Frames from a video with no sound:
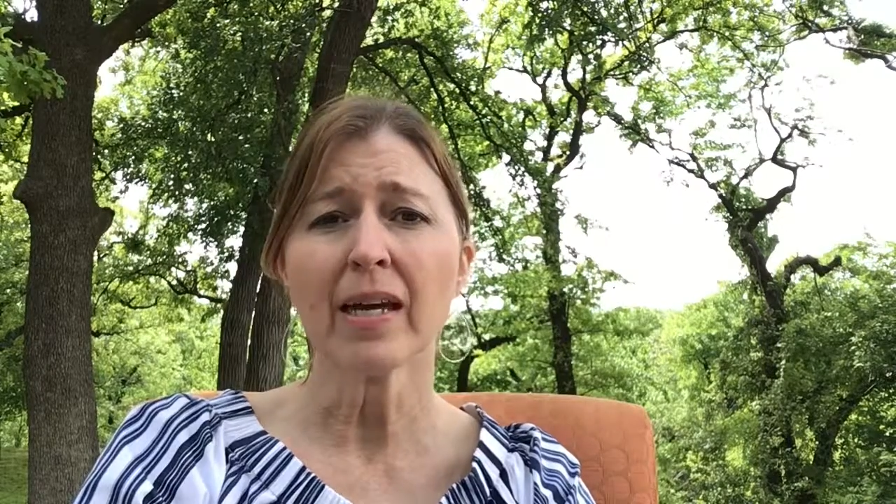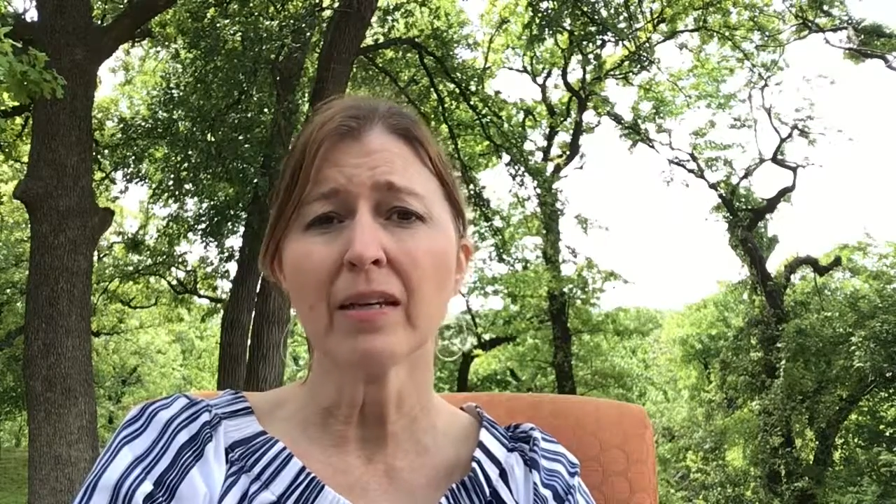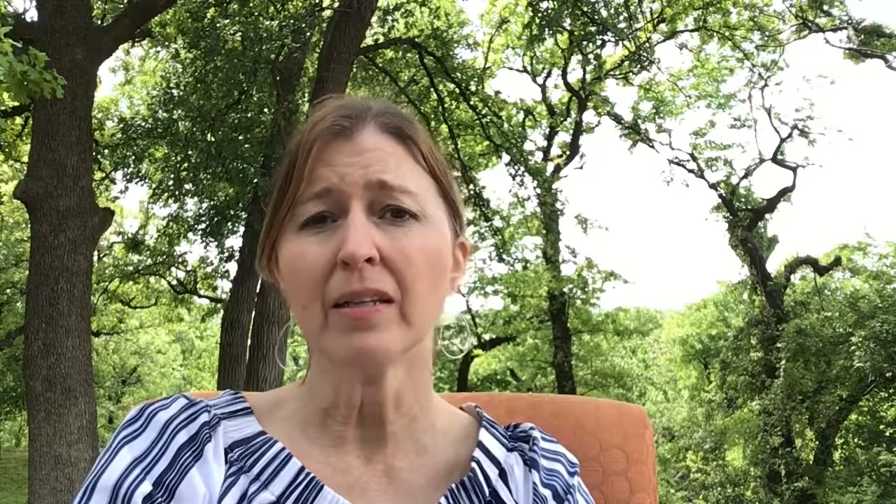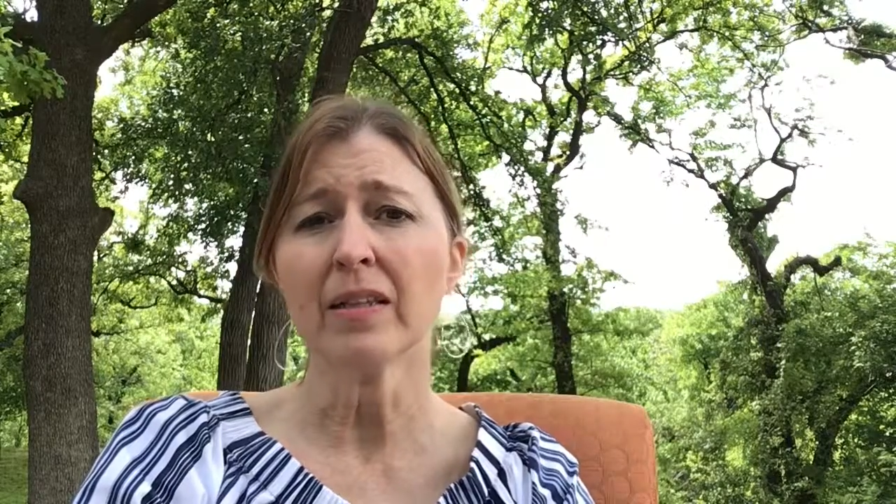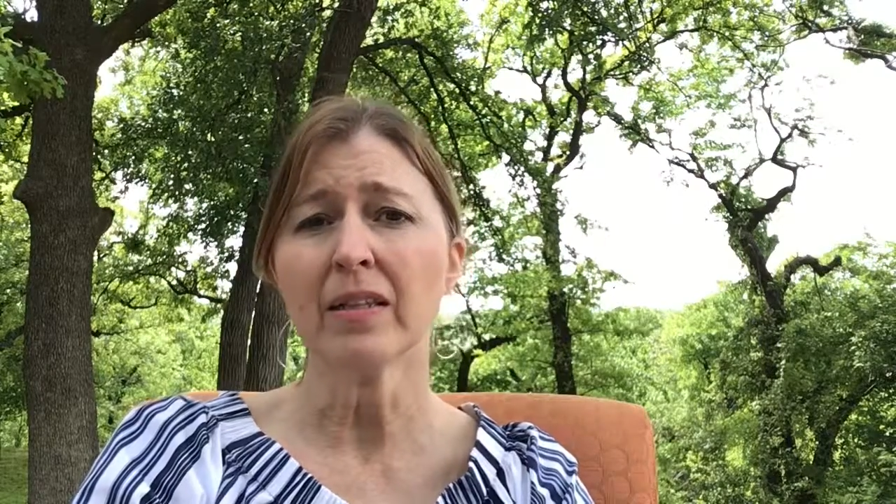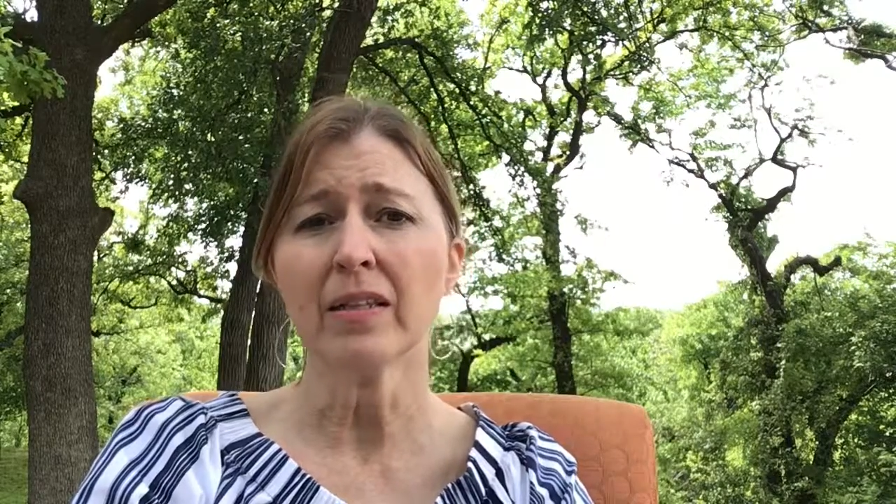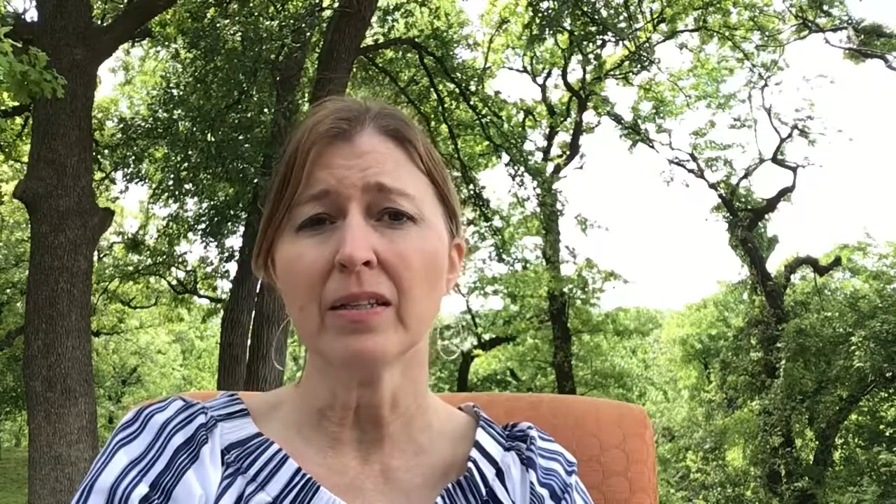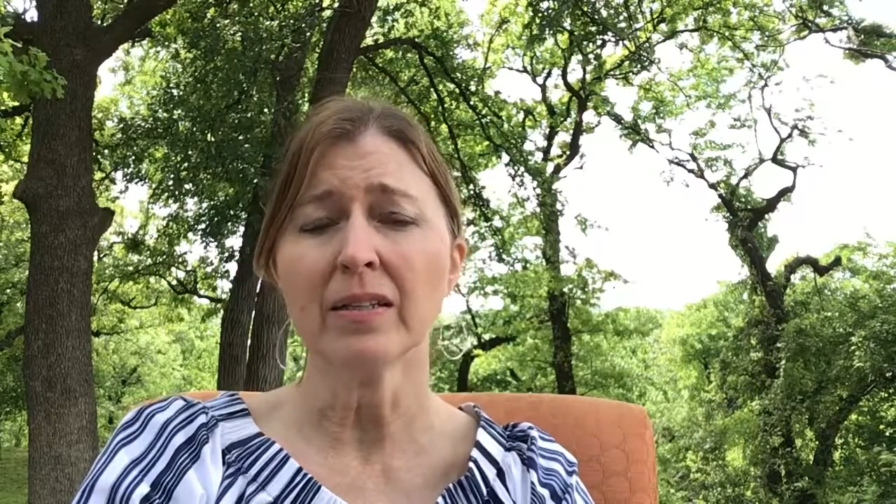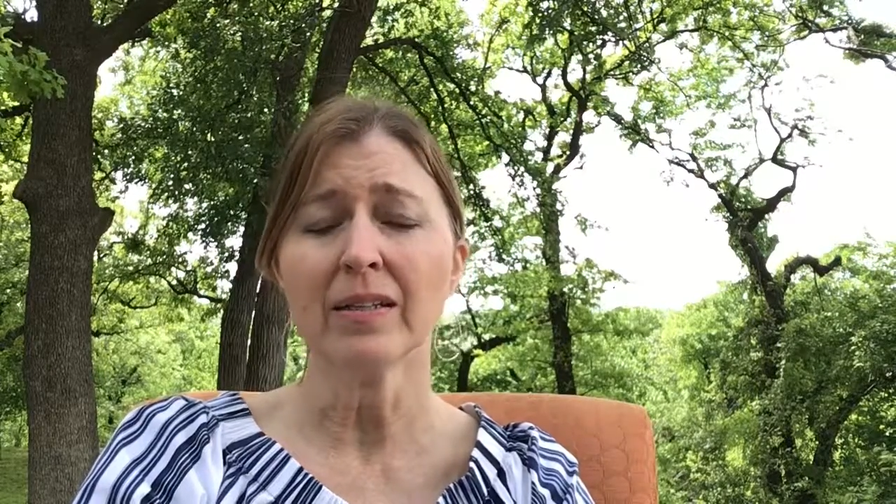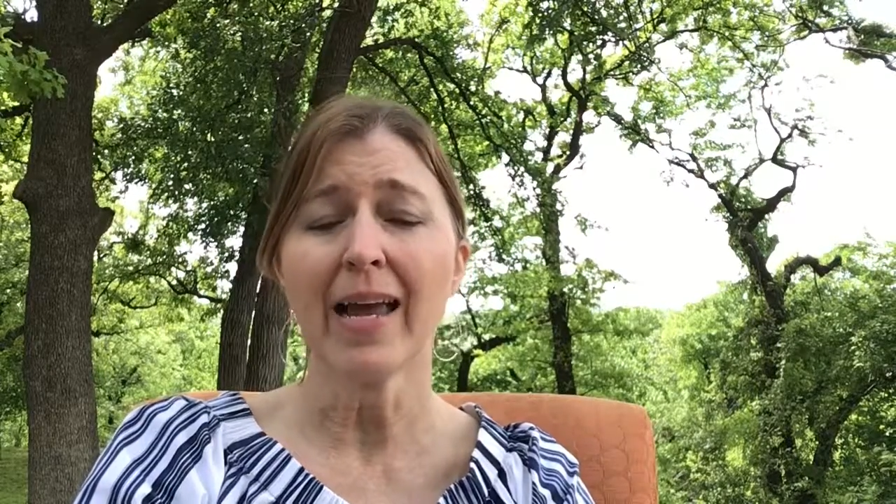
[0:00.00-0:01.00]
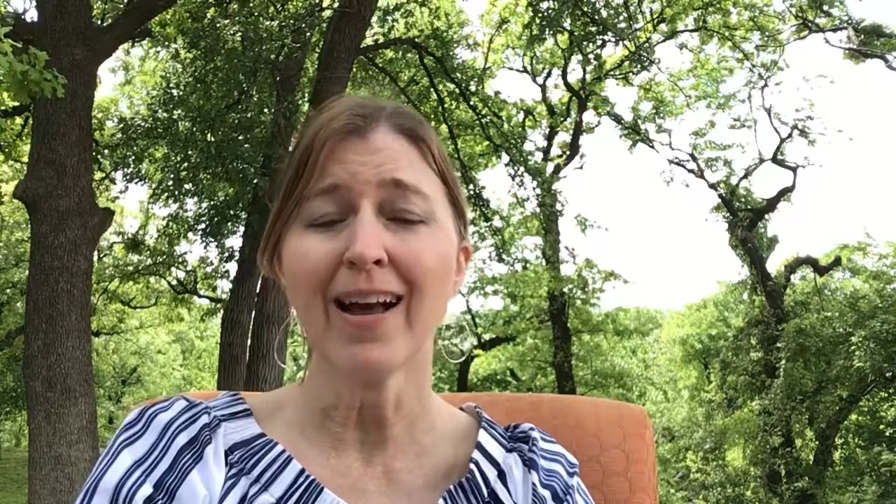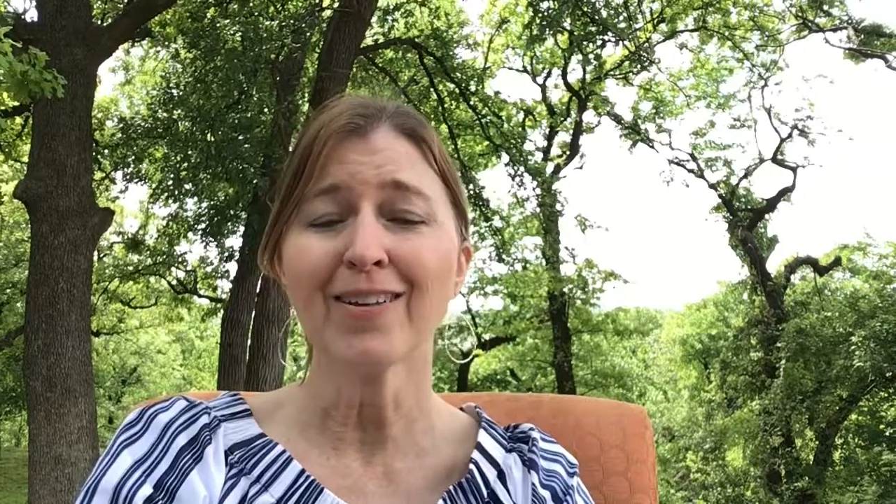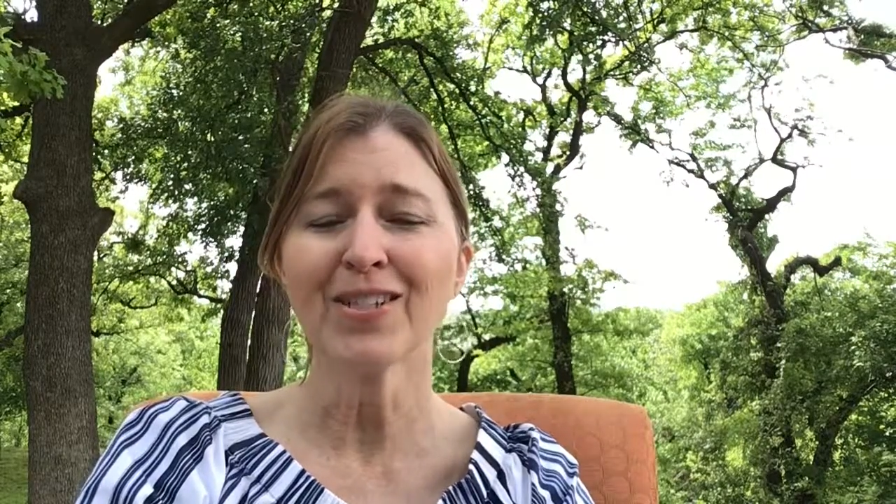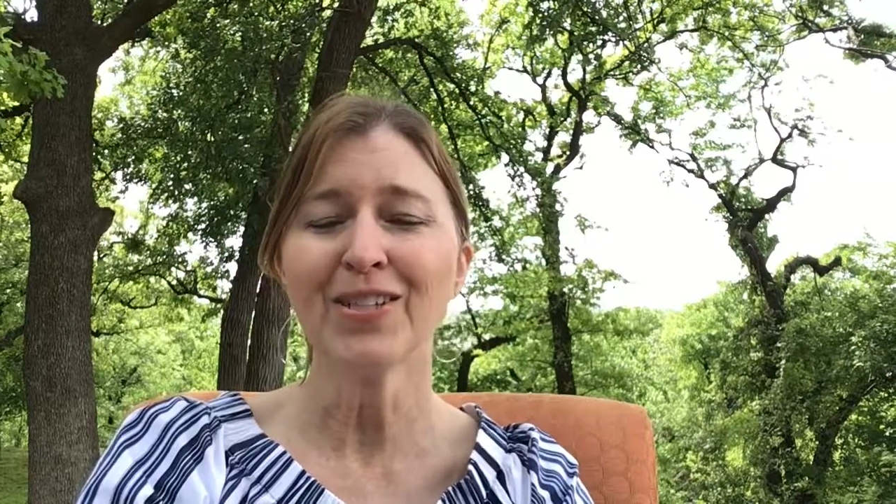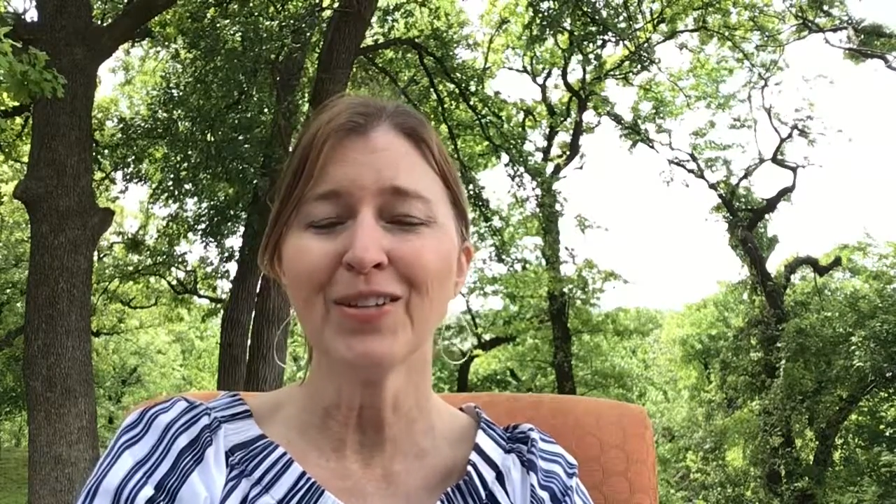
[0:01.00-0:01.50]

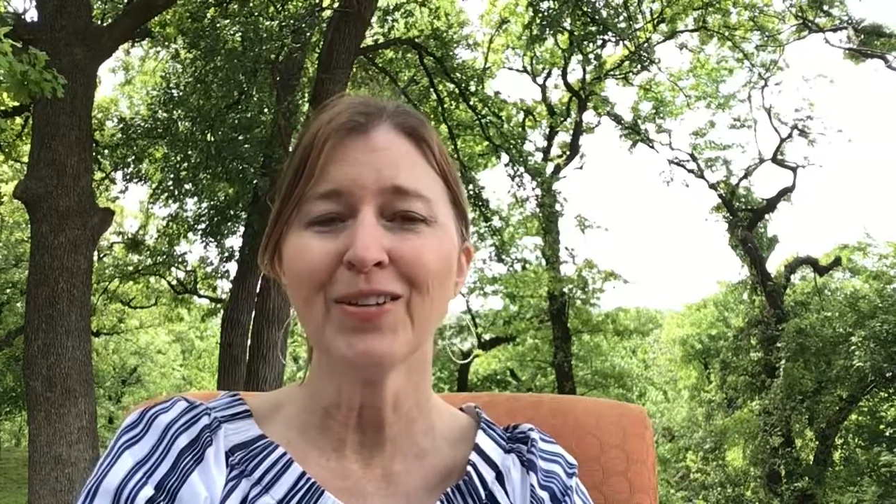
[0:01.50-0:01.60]
how to